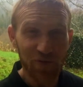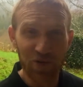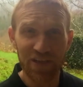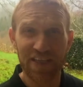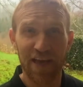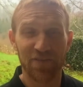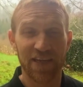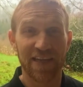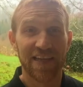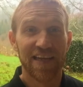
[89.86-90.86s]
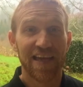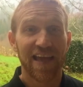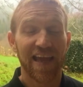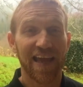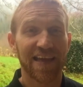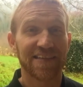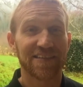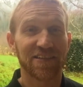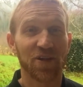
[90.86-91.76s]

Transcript: Really loving it. And,